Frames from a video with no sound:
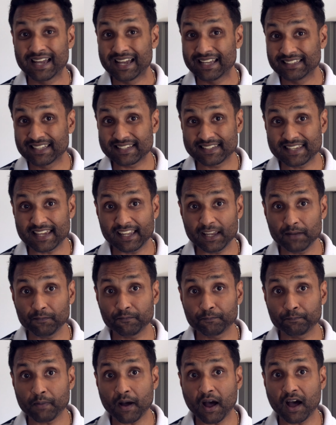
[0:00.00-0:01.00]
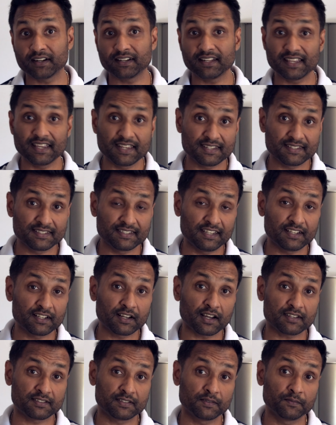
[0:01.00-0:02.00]
The second part is the
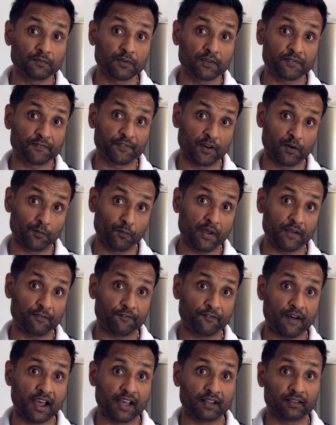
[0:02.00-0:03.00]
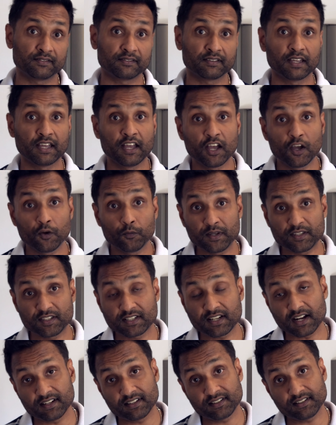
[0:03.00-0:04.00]
custom firmware files which
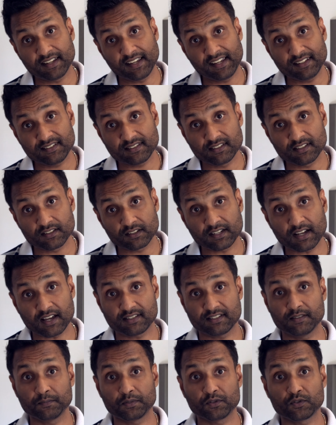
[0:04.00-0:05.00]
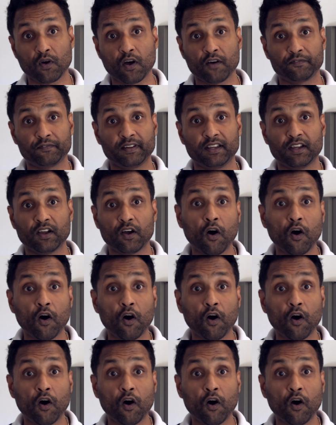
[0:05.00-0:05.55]
contains the custom software.